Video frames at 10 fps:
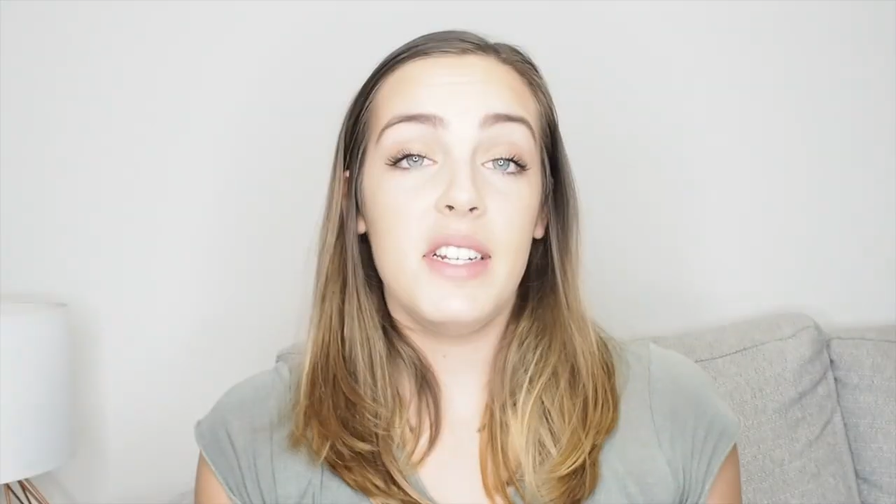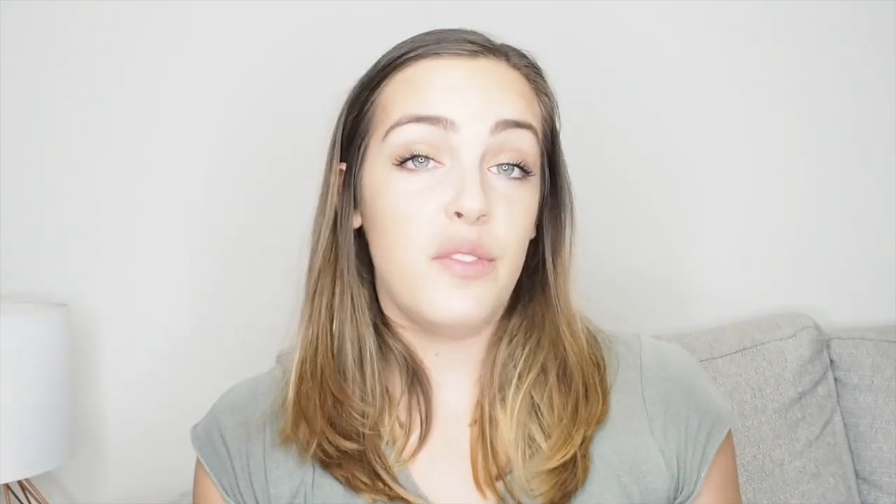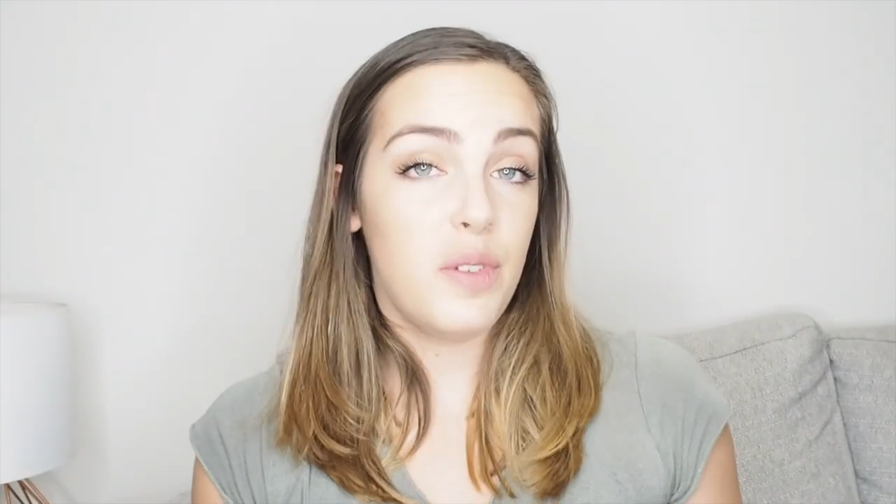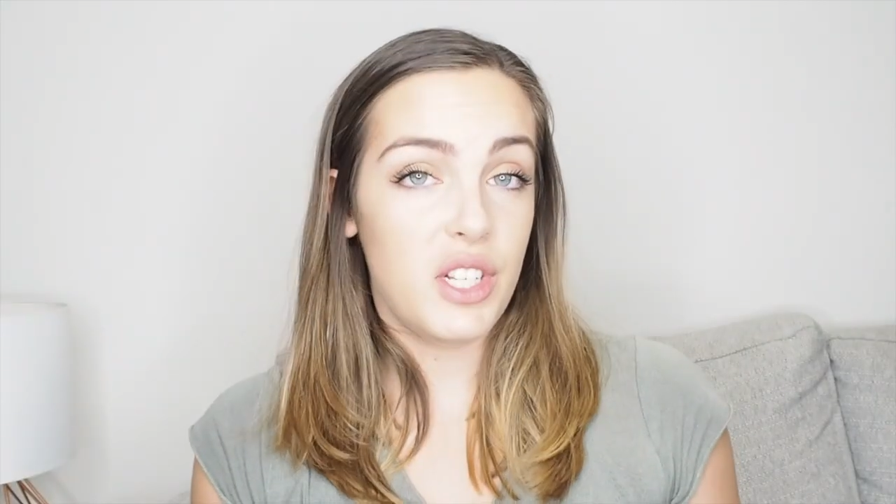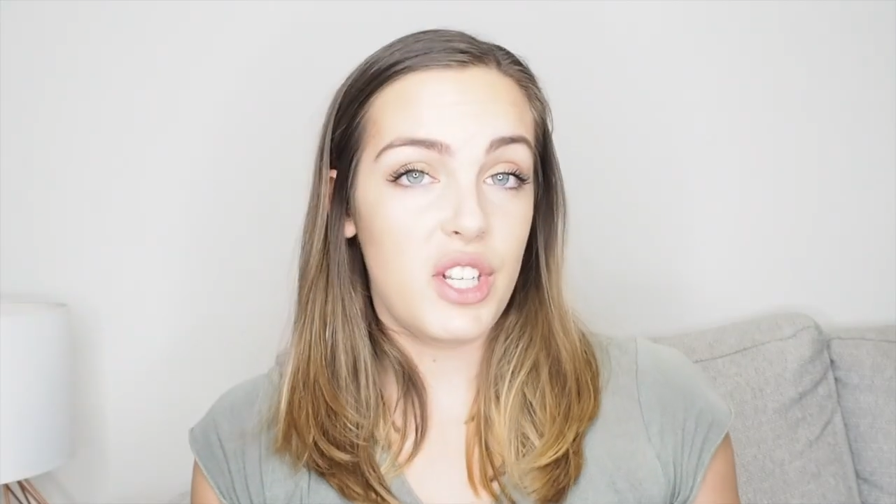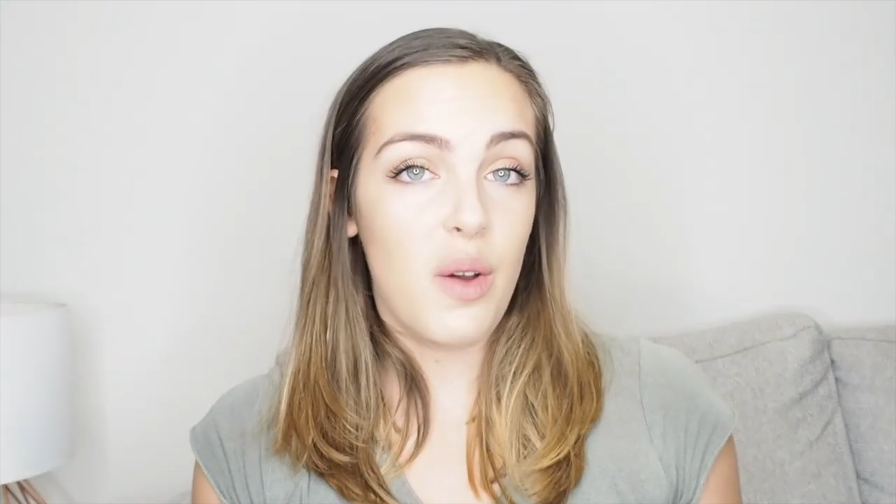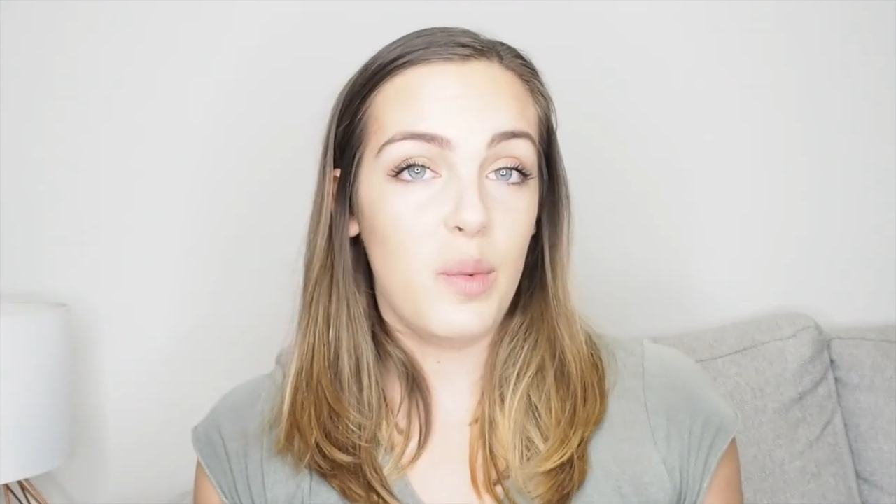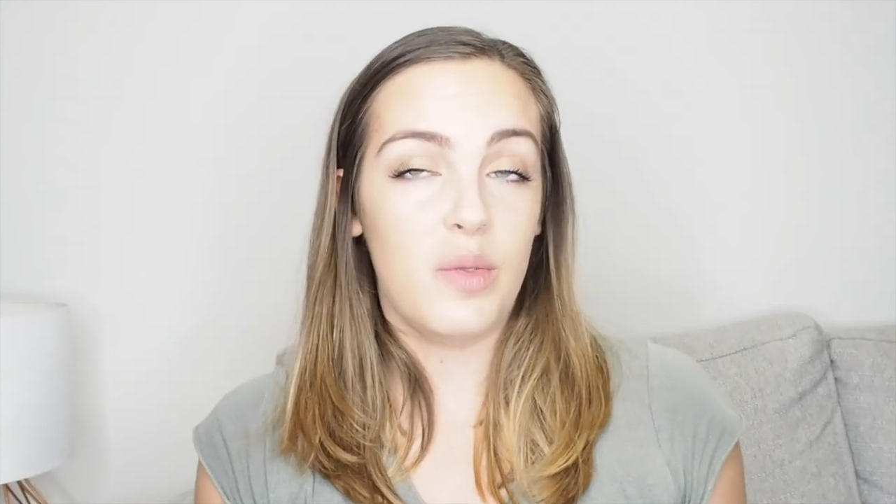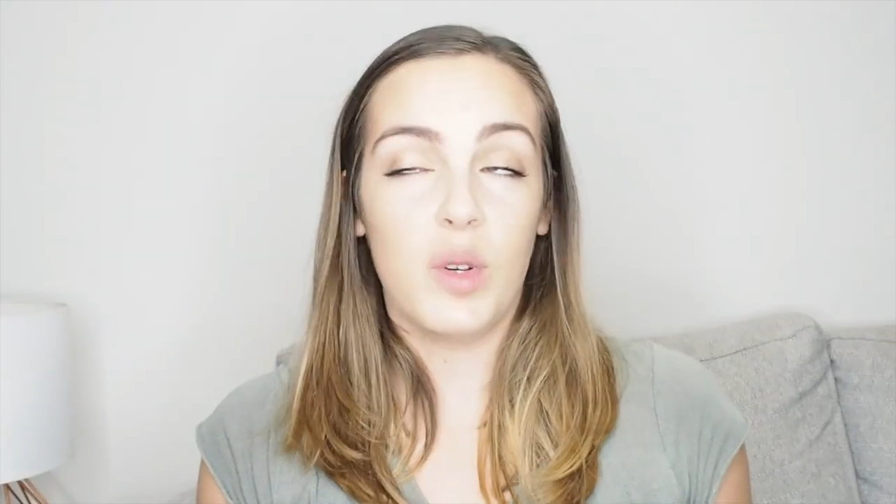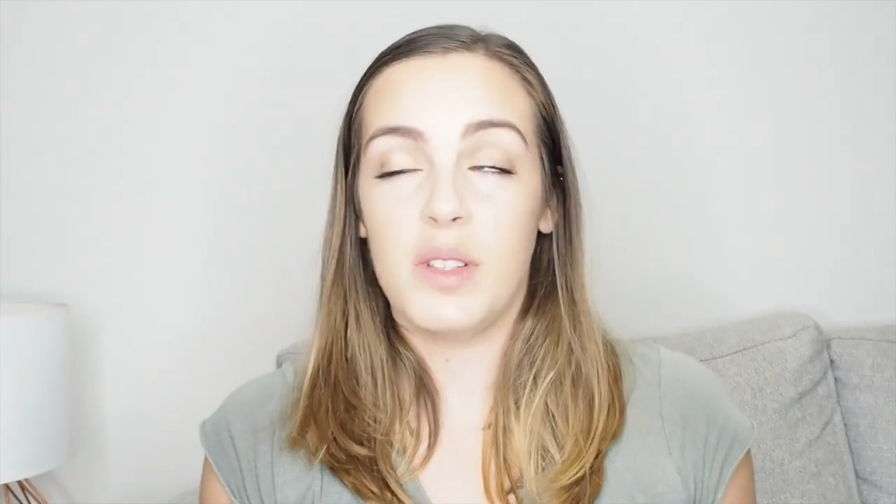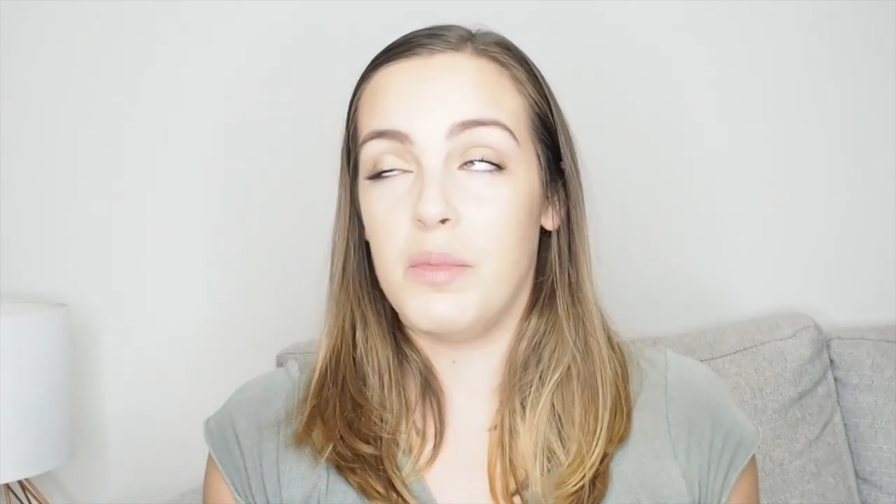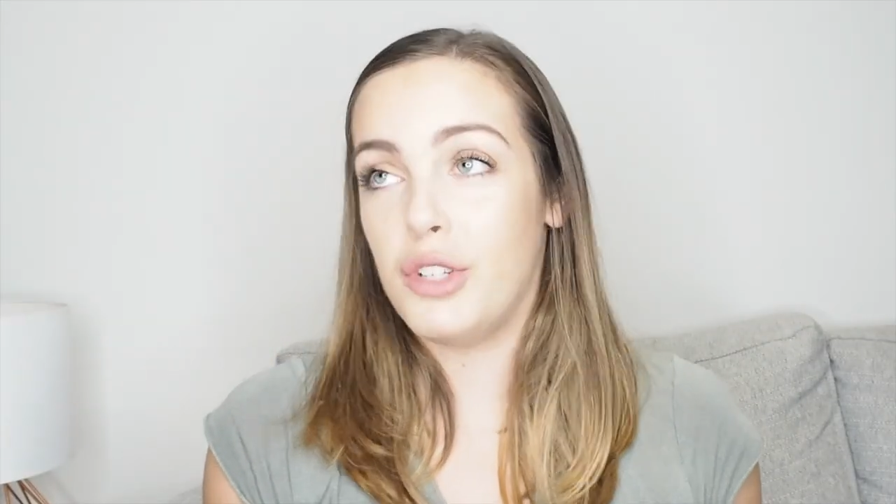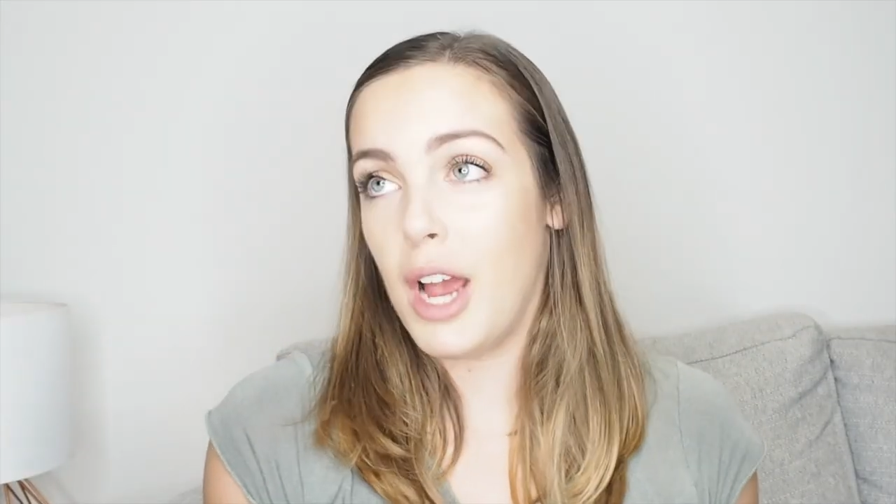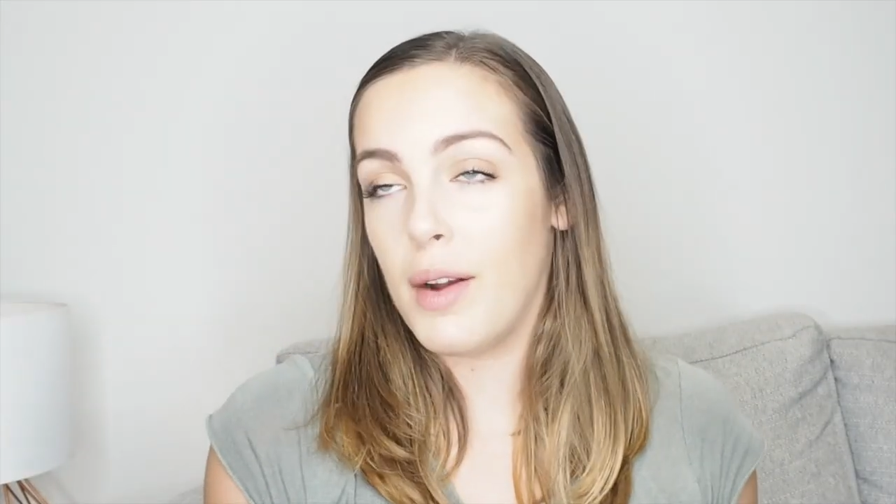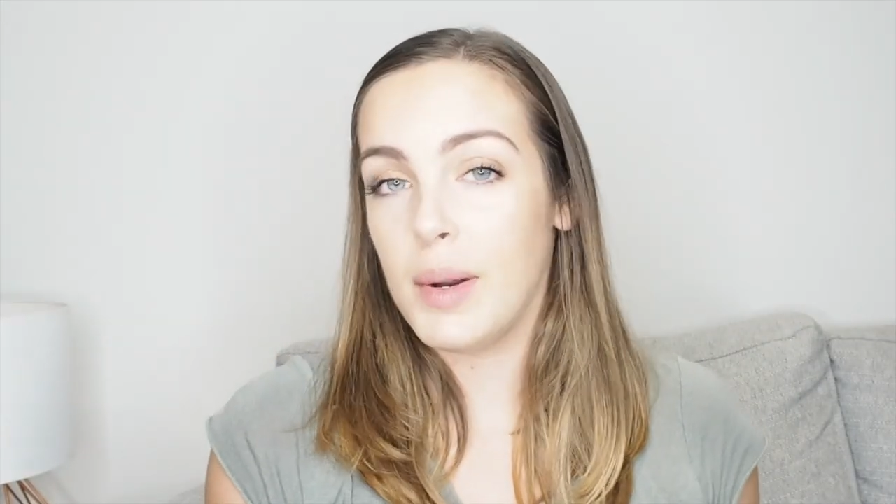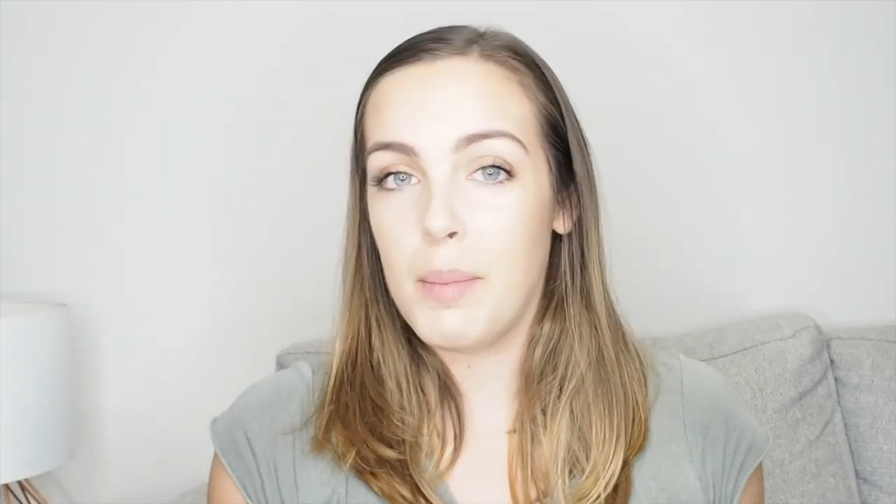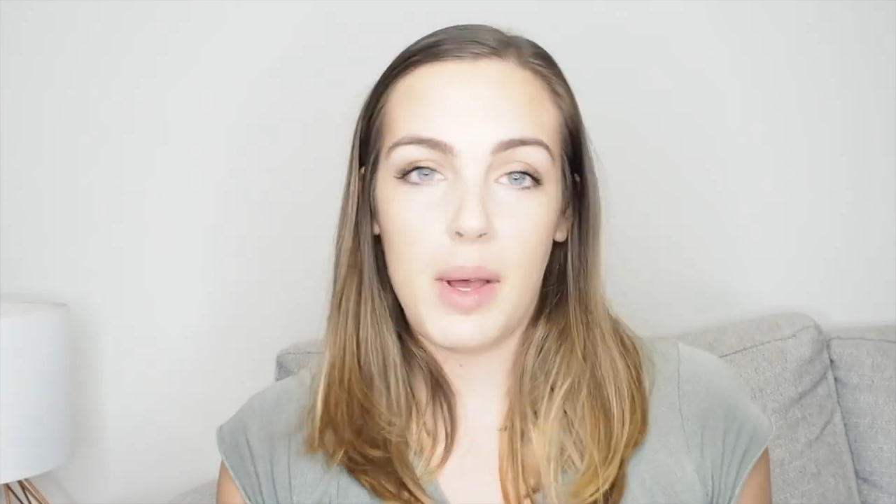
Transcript: then to finish up, we've got some shower and